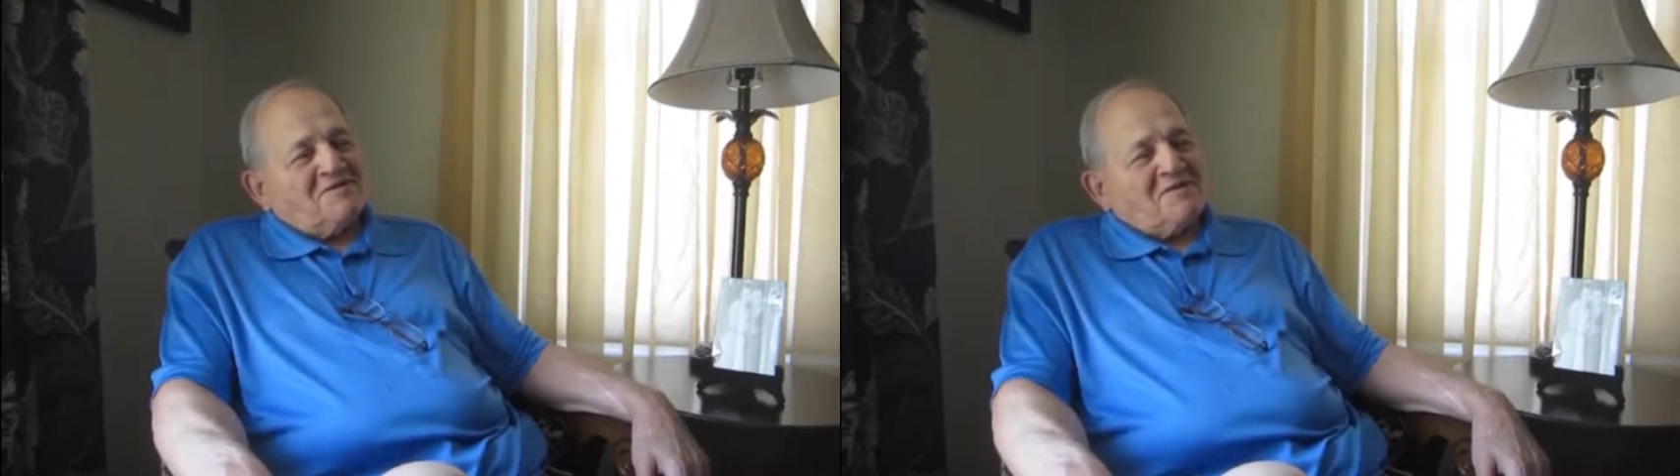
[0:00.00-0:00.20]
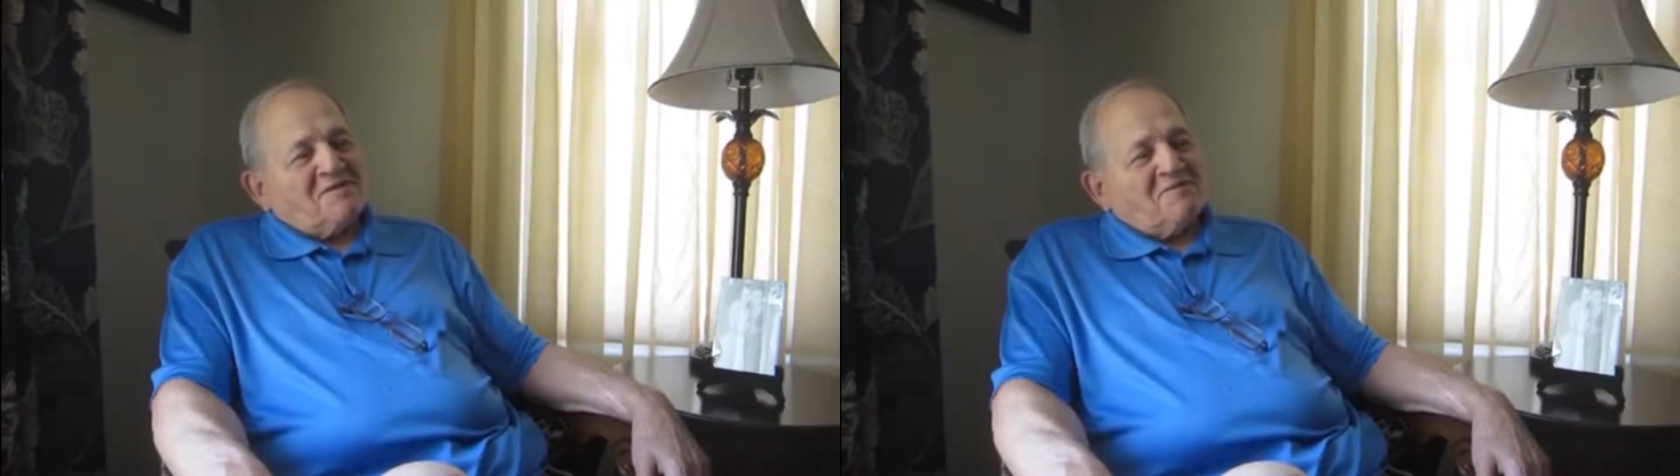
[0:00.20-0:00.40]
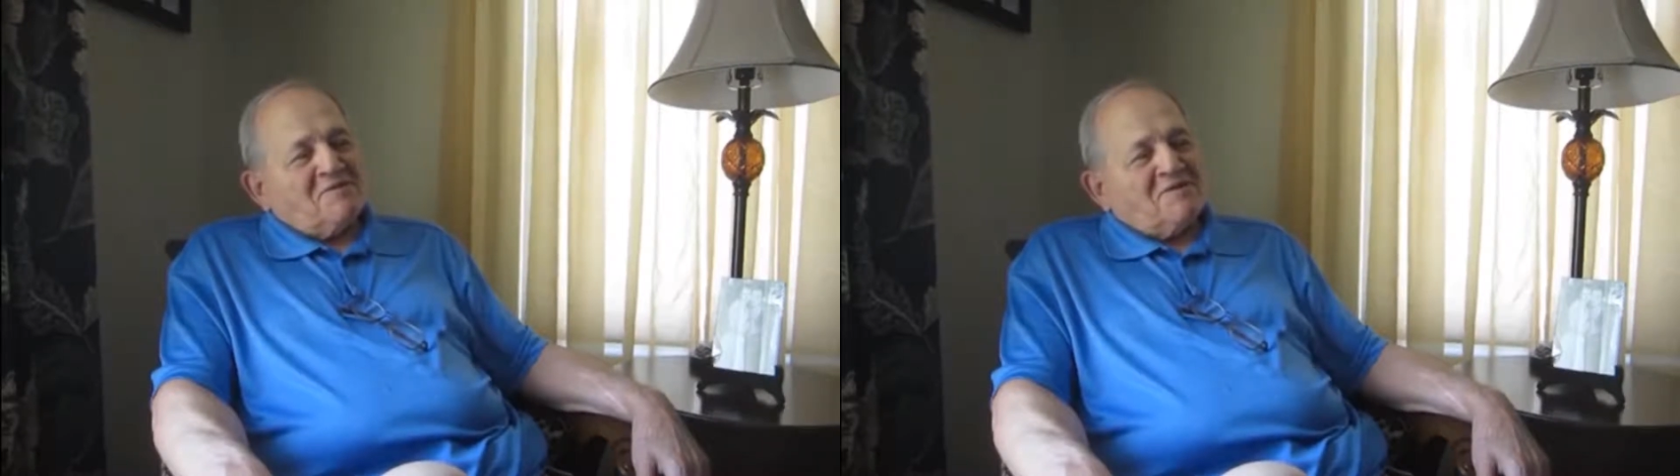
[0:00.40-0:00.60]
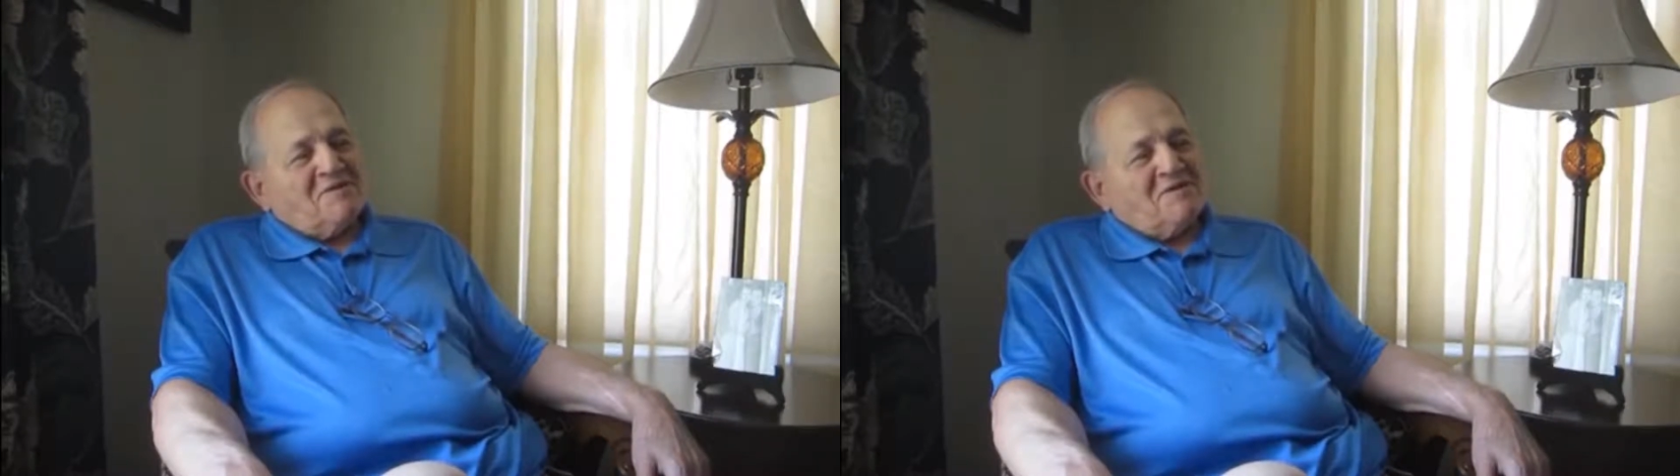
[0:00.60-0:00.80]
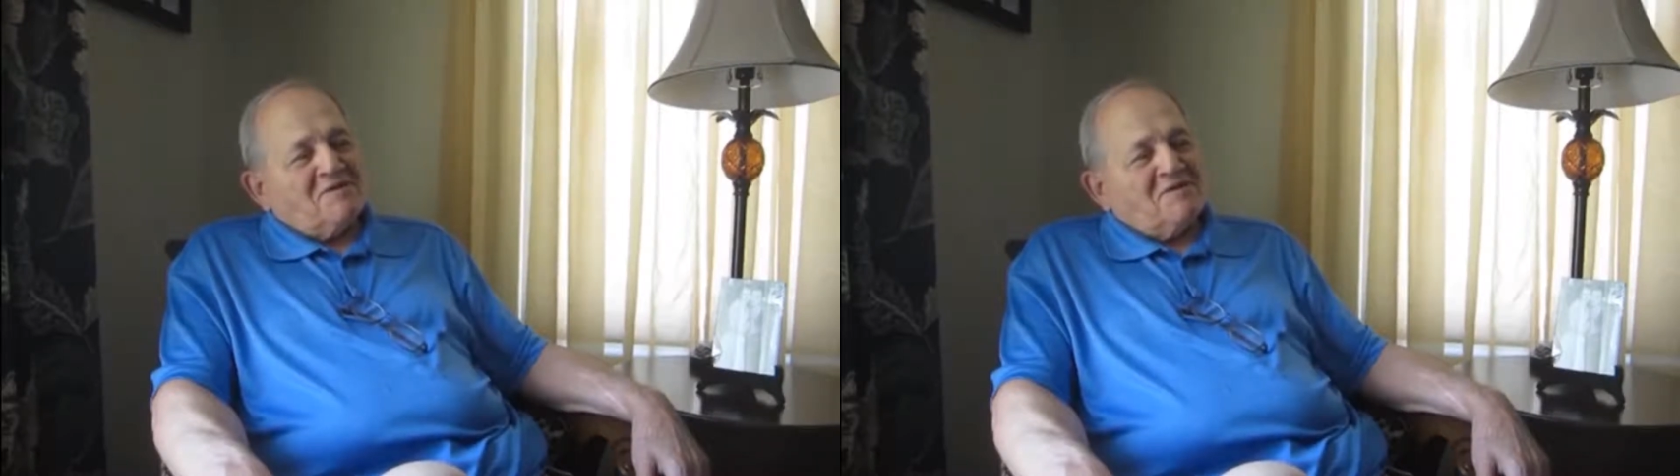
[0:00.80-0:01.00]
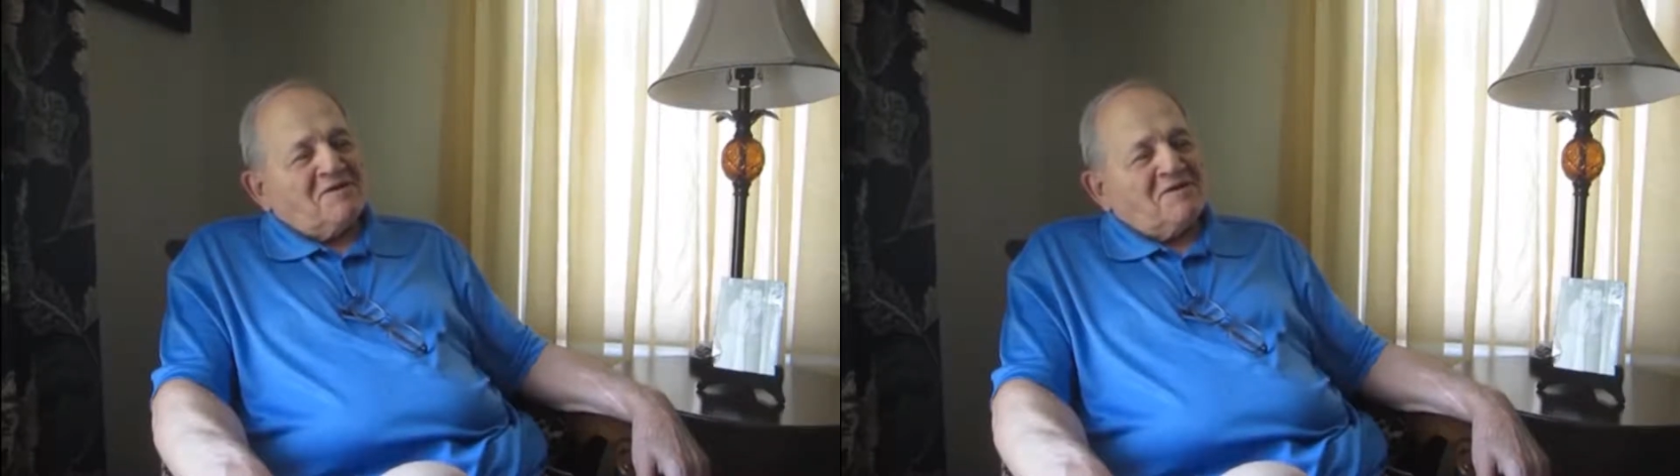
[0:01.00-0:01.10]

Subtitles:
said to me,